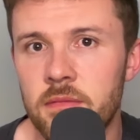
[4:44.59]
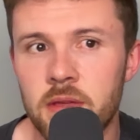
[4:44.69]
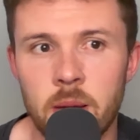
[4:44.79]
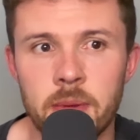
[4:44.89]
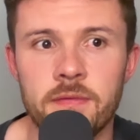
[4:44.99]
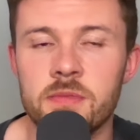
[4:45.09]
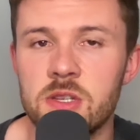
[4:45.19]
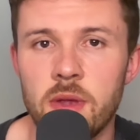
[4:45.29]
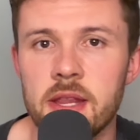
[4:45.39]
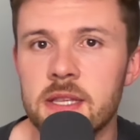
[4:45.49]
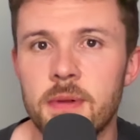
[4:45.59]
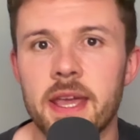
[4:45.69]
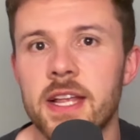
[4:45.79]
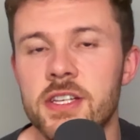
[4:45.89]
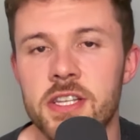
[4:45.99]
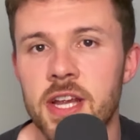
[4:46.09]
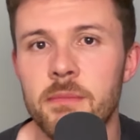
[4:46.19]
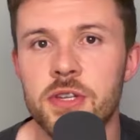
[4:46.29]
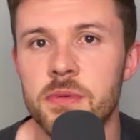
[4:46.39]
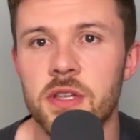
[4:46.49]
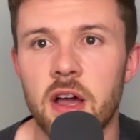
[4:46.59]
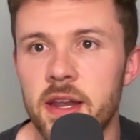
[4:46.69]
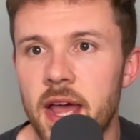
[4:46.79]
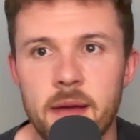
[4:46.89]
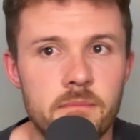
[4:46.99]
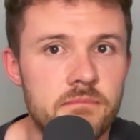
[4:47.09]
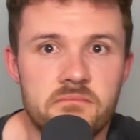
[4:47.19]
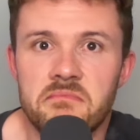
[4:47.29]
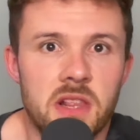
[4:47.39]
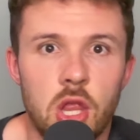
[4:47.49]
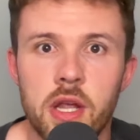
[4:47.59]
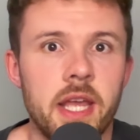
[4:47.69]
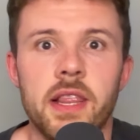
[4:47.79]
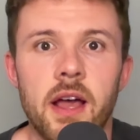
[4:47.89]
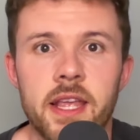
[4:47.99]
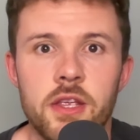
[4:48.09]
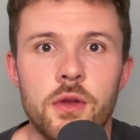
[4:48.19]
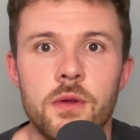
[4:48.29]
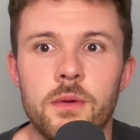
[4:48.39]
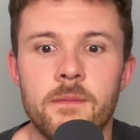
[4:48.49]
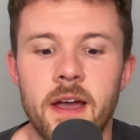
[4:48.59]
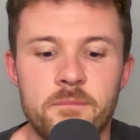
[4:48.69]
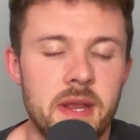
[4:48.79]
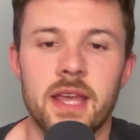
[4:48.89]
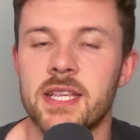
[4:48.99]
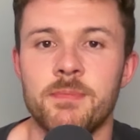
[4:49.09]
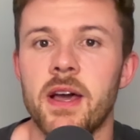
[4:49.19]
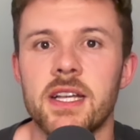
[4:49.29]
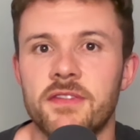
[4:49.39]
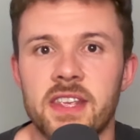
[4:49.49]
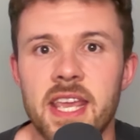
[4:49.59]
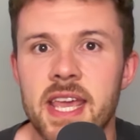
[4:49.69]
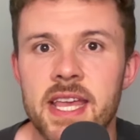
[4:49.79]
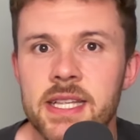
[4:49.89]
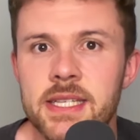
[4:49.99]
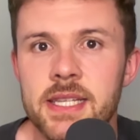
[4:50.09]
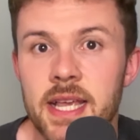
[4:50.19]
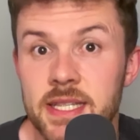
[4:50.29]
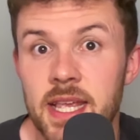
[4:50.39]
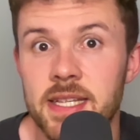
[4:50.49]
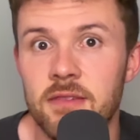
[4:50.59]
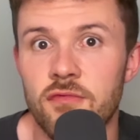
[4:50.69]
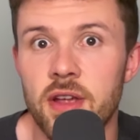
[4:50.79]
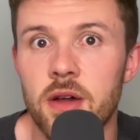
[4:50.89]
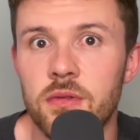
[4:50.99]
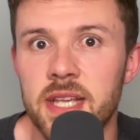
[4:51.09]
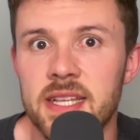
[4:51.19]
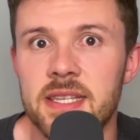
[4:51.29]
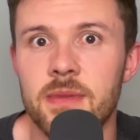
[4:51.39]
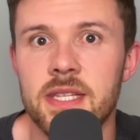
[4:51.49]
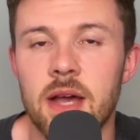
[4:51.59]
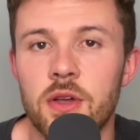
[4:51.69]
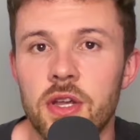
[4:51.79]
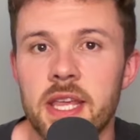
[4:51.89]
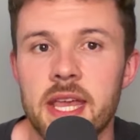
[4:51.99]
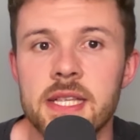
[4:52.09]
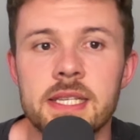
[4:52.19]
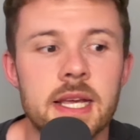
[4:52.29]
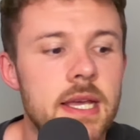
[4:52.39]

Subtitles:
coming from Sweden to play against a championship side and looking like you have been at the Spurs for years, as it is a real testament to how good he is.